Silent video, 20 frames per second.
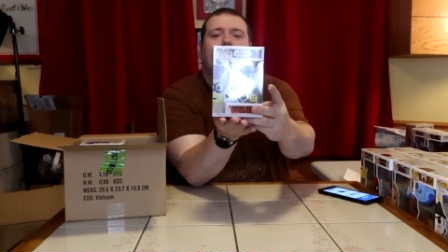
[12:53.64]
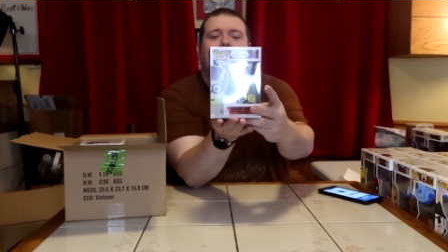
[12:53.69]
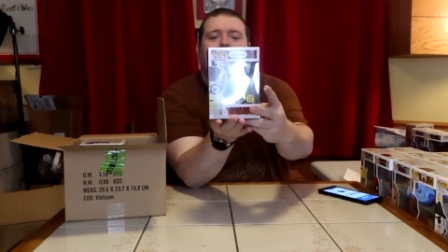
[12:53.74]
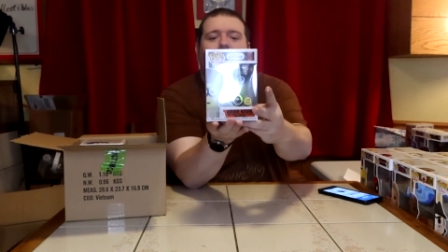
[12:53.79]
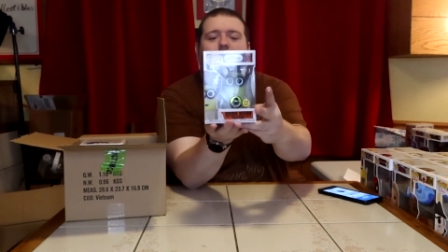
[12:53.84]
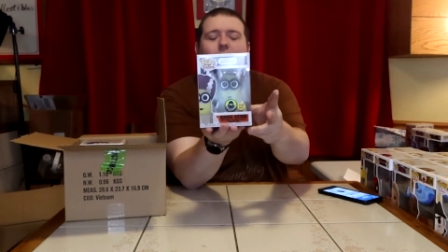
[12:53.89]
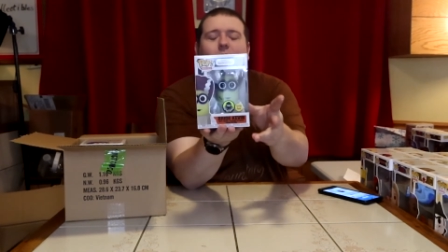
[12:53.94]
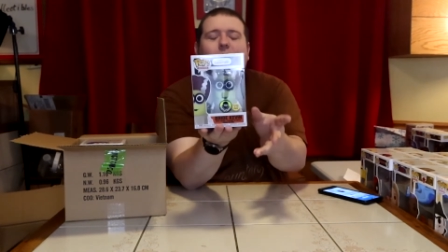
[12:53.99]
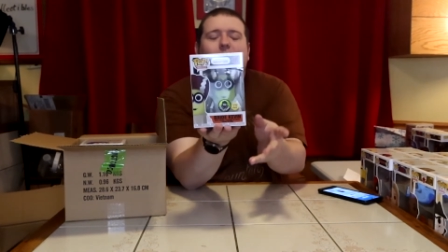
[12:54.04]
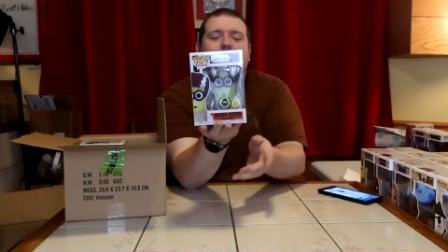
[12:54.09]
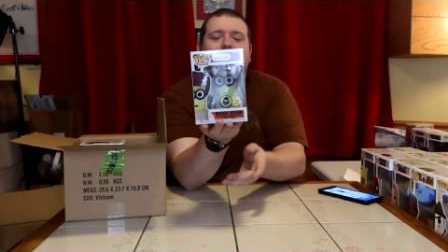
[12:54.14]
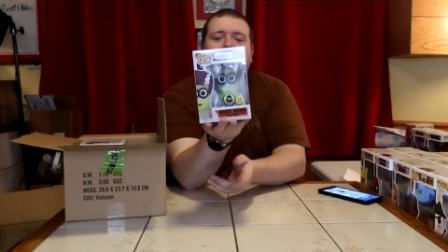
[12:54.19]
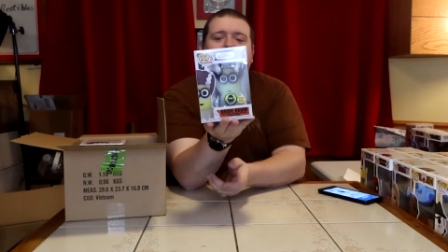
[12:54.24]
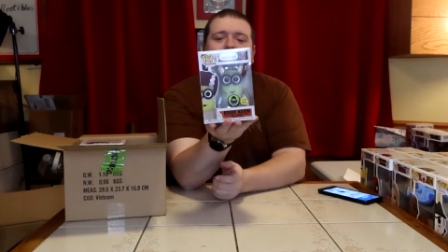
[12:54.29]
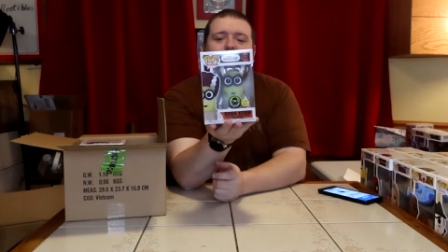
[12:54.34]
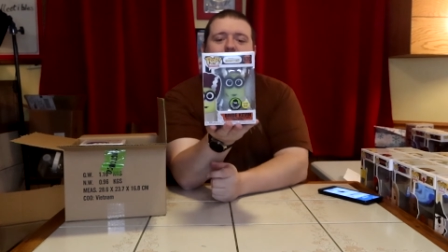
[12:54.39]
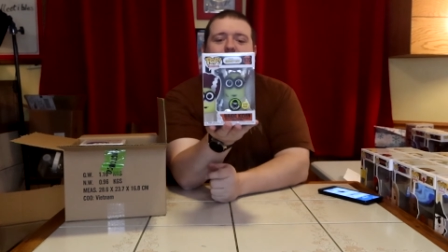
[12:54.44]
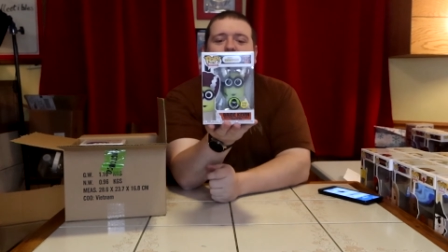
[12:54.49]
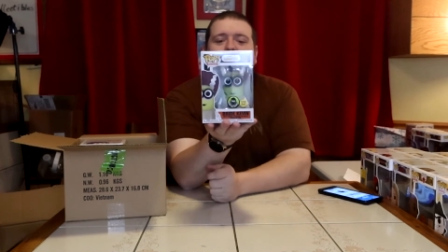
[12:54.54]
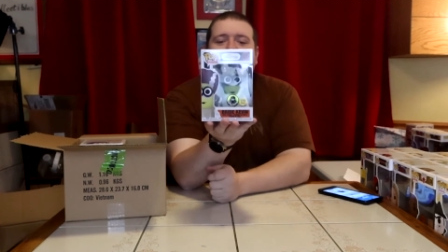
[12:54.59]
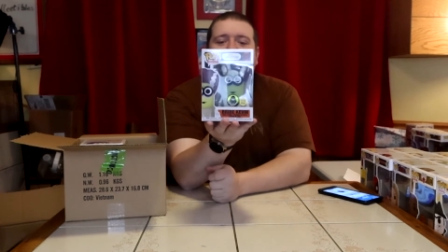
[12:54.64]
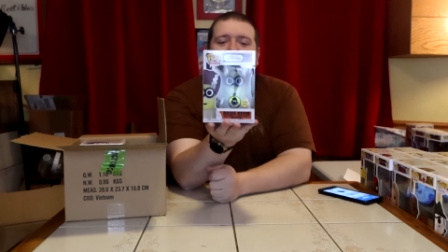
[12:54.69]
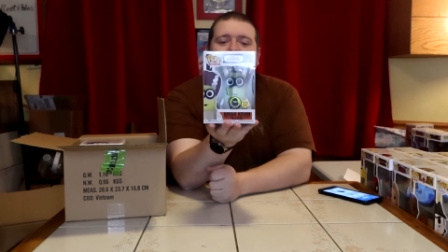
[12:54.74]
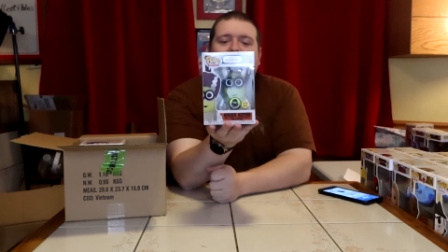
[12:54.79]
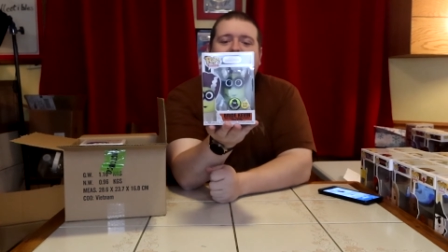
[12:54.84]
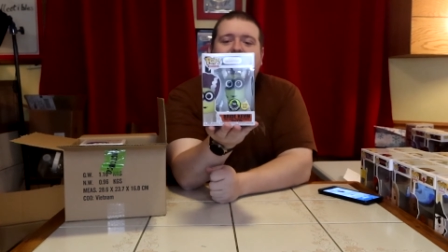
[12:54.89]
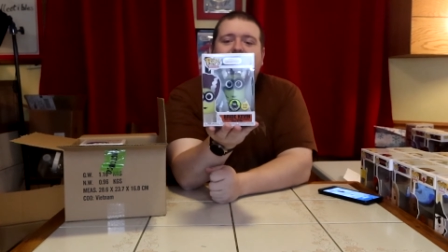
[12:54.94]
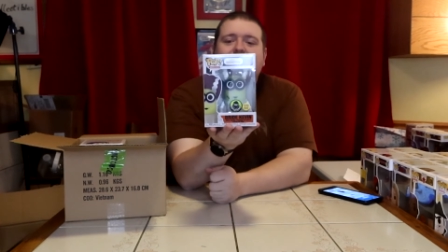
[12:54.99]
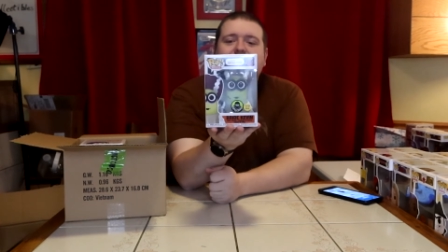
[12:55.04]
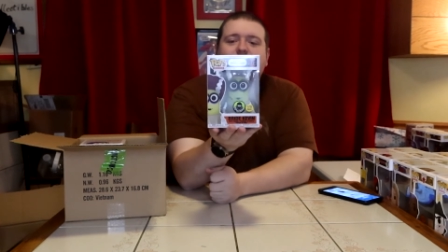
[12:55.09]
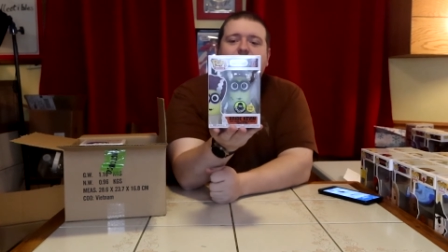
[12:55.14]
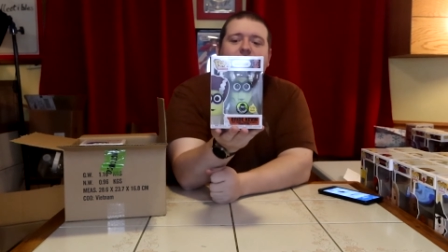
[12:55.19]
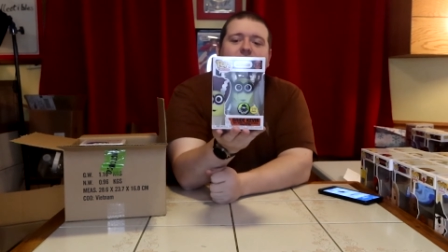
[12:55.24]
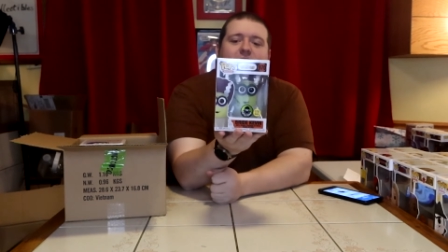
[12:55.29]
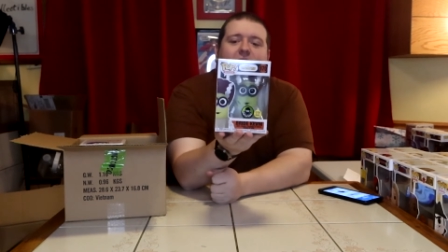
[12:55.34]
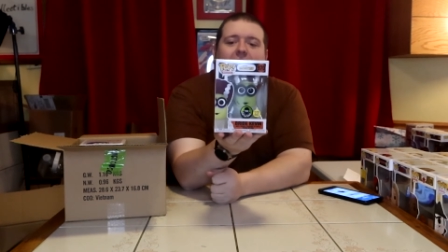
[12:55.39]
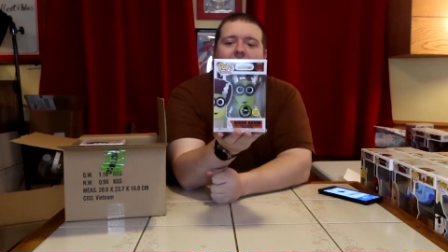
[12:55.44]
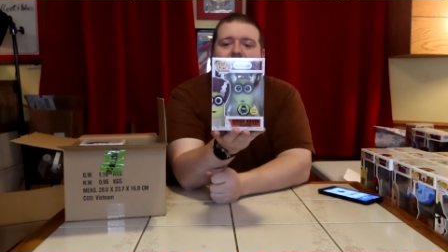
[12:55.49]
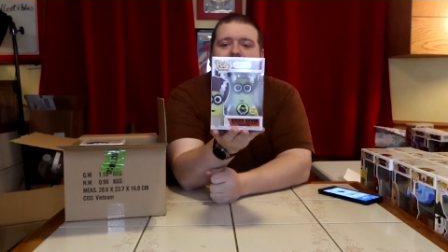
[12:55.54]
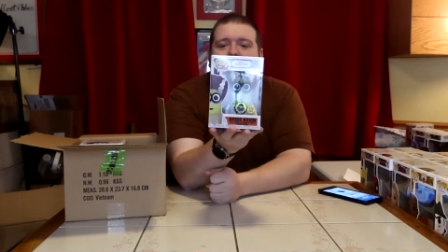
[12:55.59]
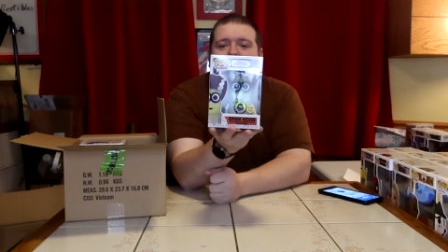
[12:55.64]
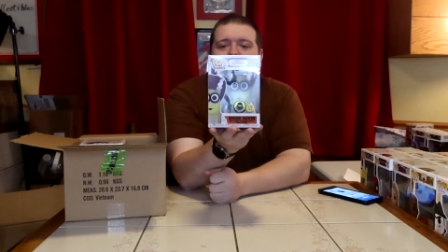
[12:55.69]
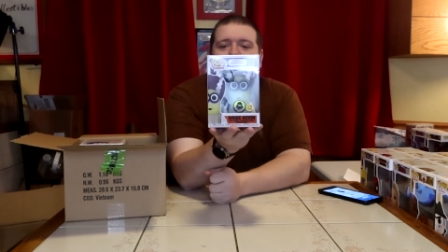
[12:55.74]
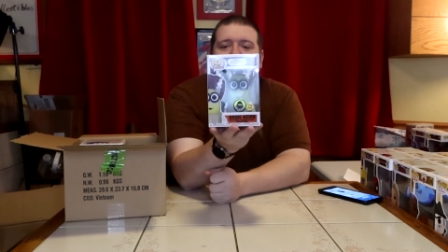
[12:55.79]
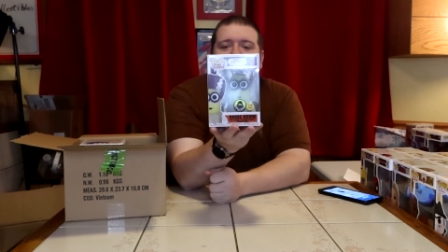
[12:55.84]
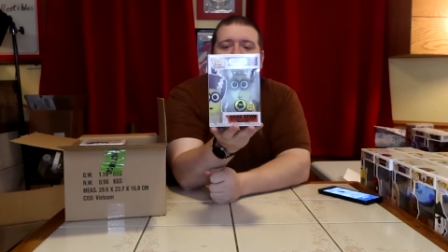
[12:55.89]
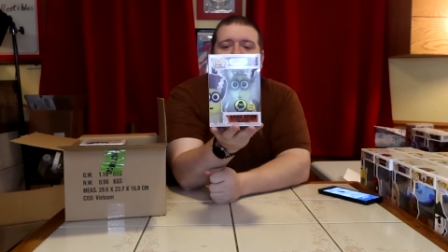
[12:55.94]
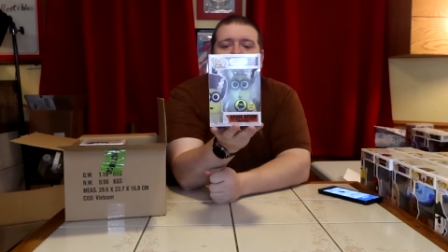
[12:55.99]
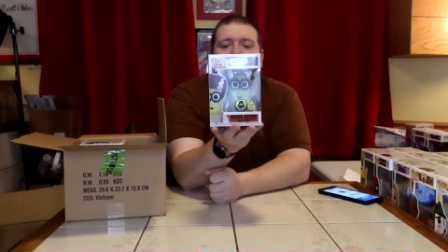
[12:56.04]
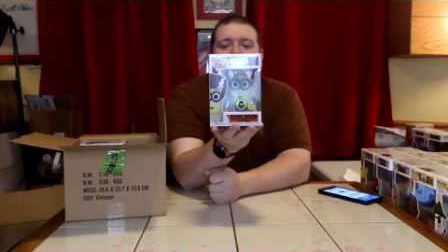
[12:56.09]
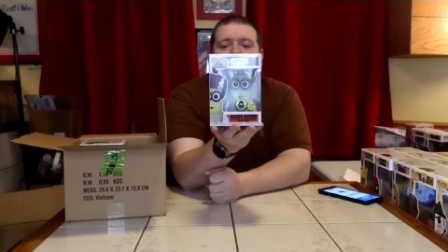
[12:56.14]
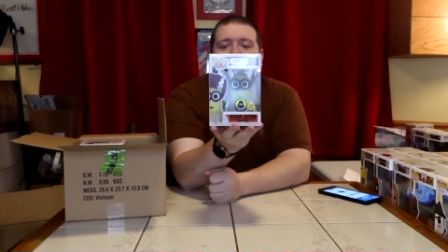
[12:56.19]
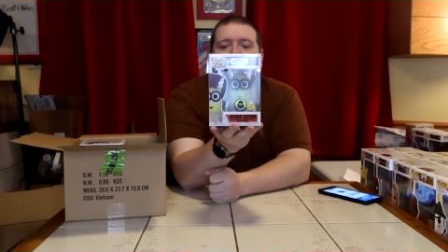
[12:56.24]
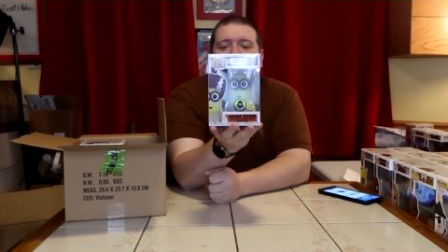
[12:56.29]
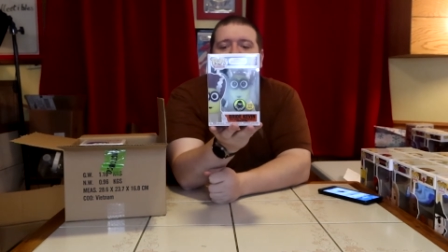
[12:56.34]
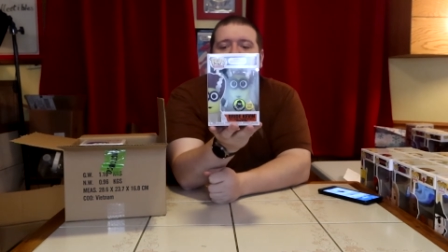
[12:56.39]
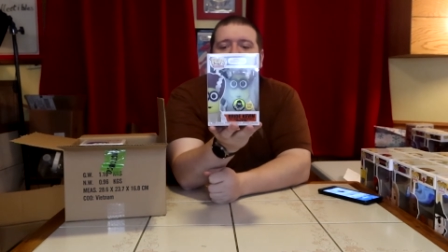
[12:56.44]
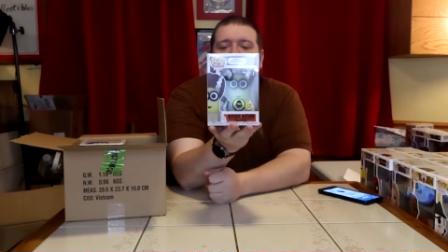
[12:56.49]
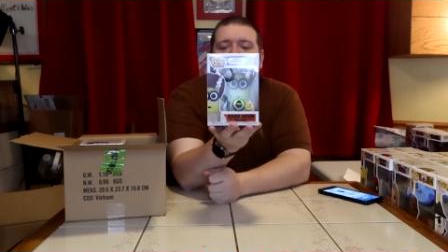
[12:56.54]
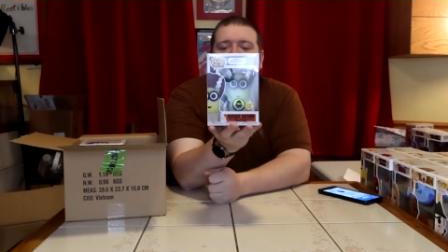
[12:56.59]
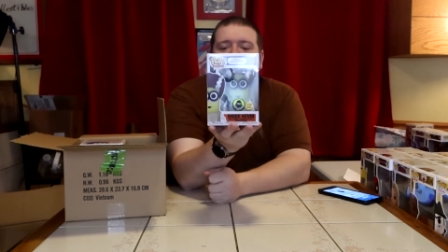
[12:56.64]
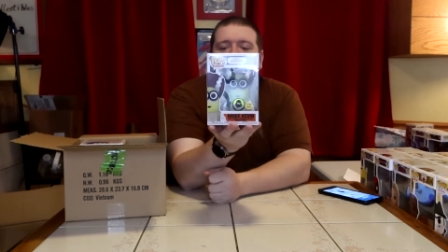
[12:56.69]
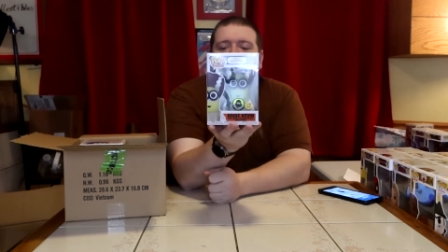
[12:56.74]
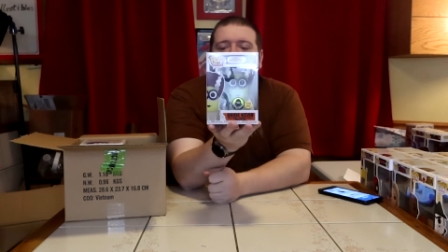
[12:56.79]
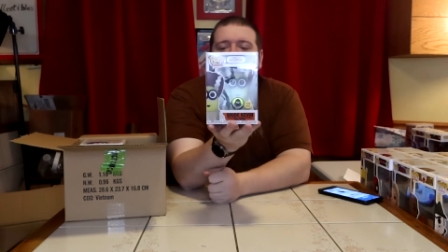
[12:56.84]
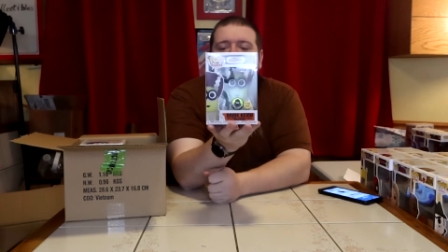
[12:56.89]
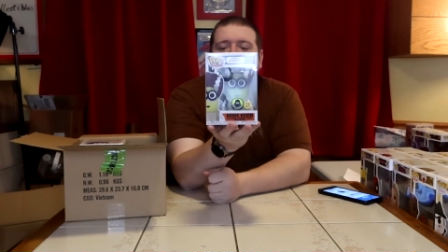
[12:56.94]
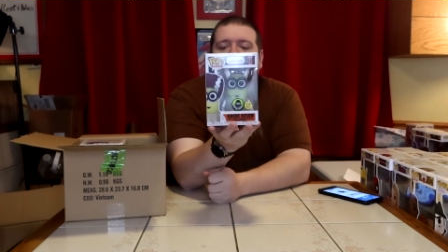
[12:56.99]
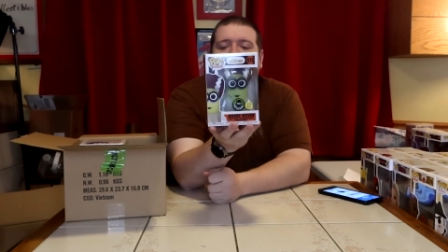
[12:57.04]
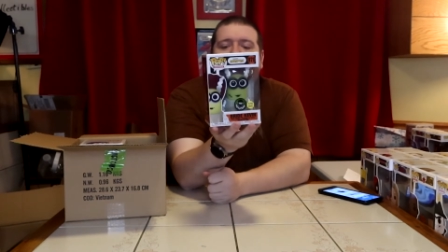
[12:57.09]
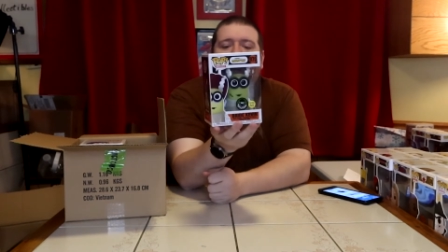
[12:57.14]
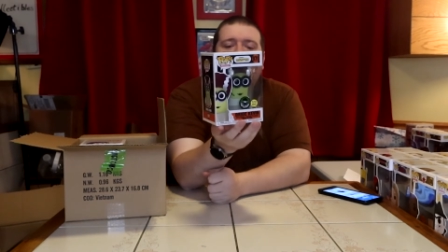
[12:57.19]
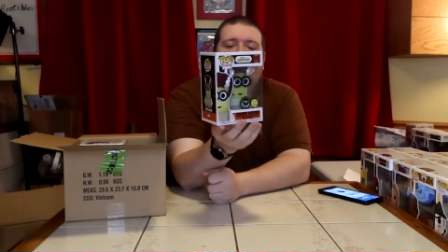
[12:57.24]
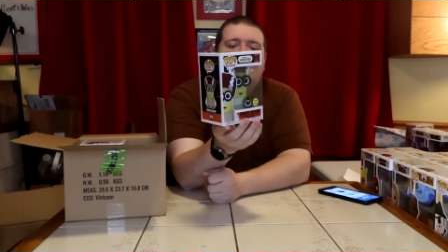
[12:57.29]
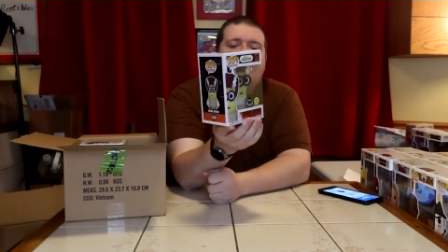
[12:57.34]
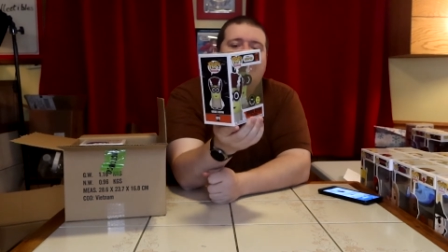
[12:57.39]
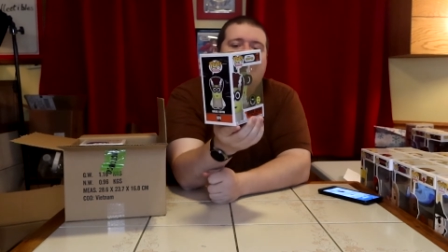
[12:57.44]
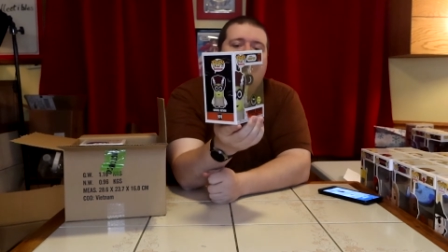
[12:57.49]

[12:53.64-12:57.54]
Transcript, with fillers: Going with the glow theme, I guess, we've got the Minions Bride